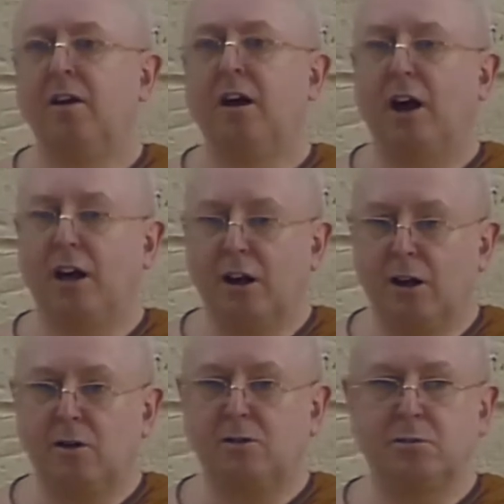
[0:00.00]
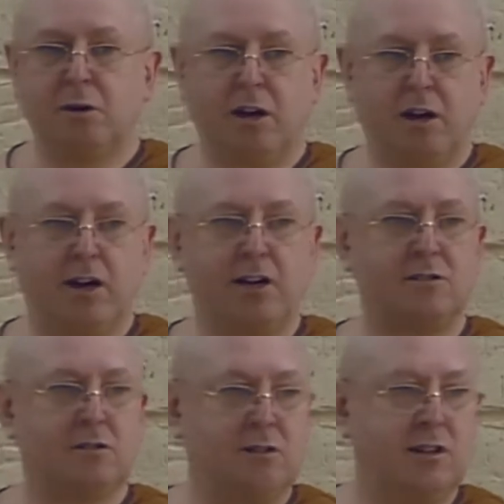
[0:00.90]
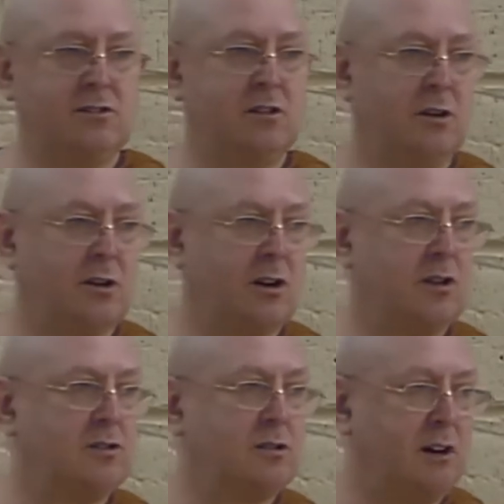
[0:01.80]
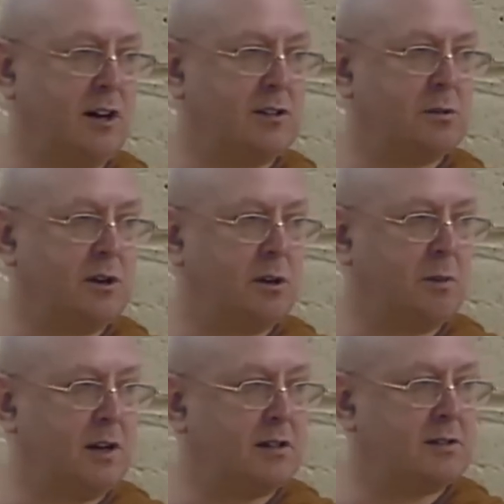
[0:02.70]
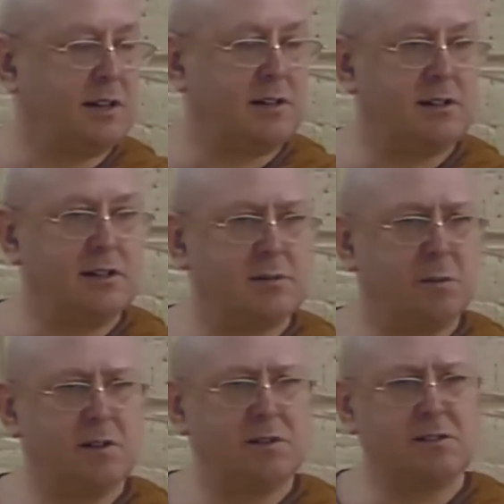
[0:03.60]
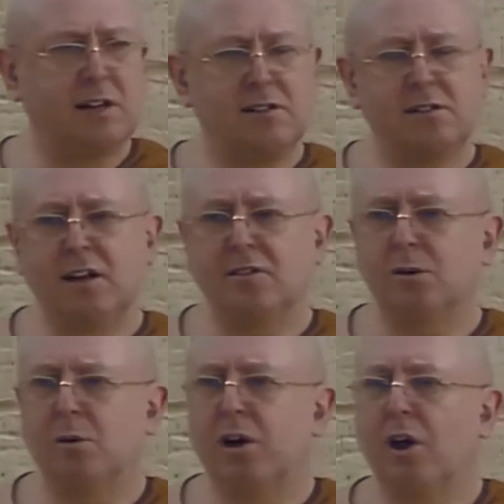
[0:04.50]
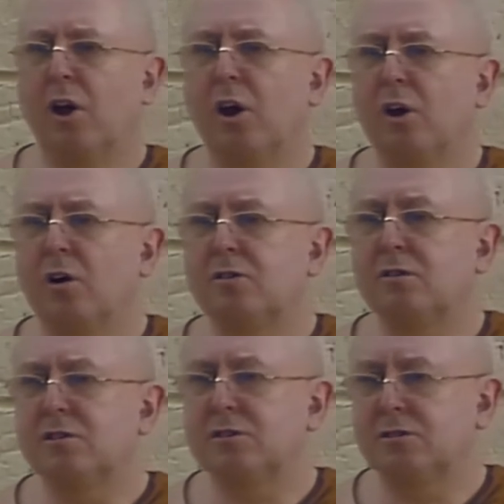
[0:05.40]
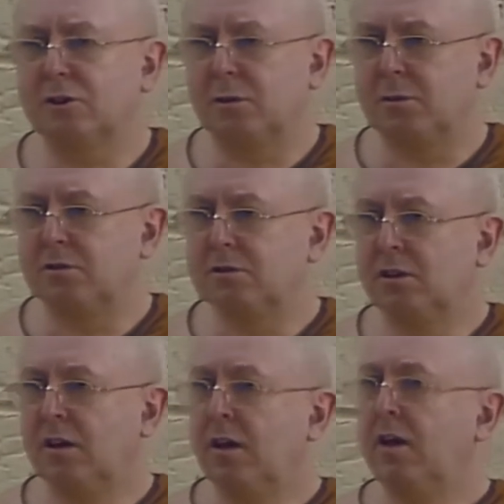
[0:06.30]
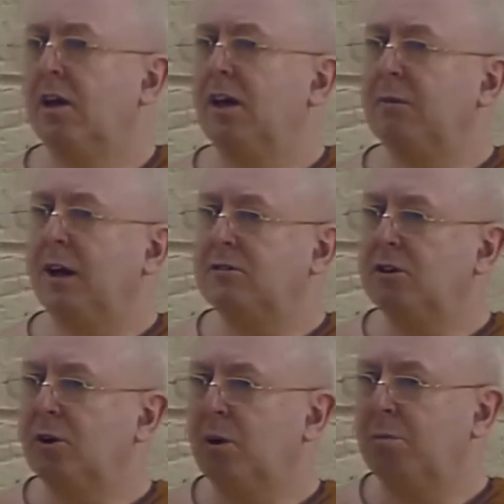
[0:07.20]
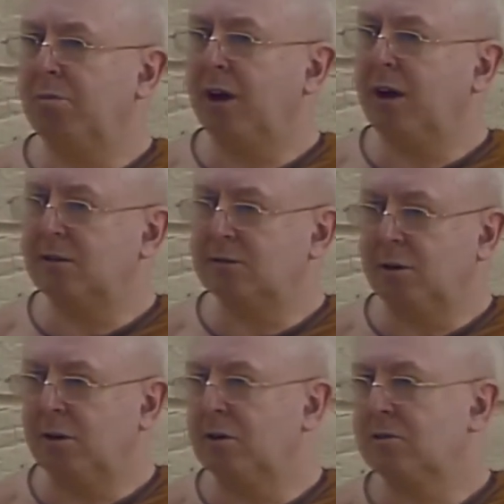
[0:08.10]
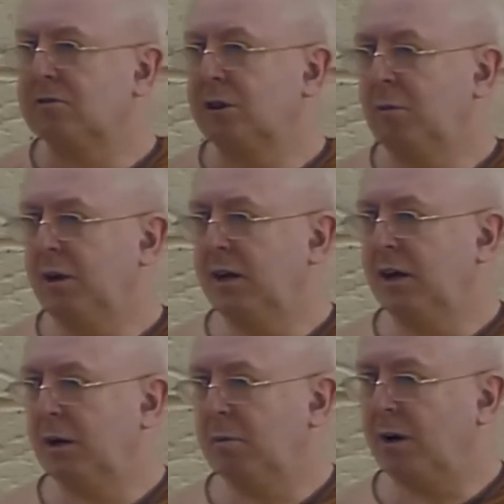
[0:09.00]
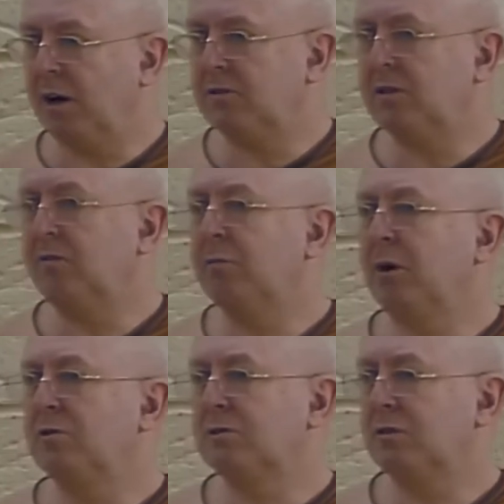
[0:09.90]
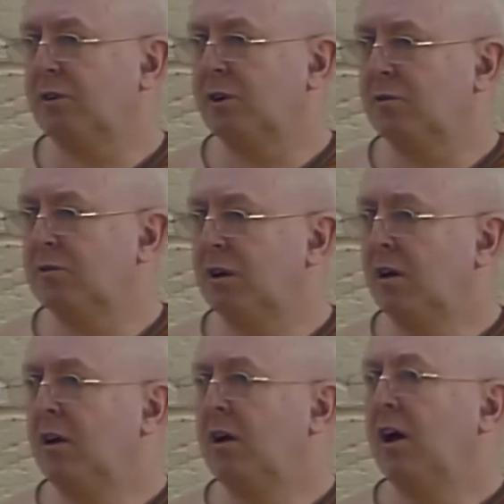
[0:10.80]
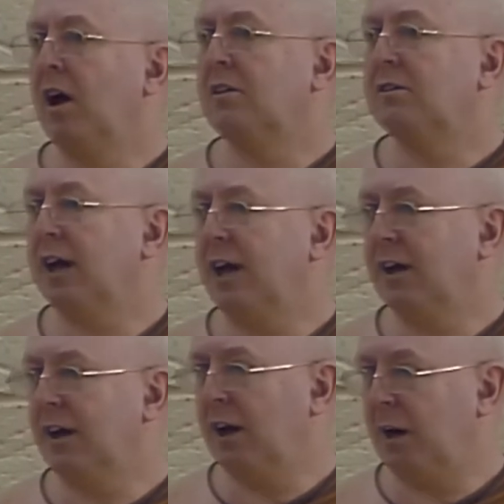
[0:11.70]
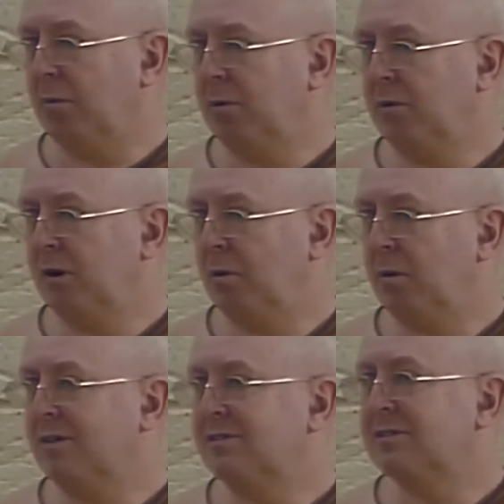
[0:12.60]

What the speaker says: I close my eyes. The reason you close your eyes when you're meditating is because that takes away a lot of disturbance. Imagine your brain, it's only got so many gigabytes, and if most of those are taken up with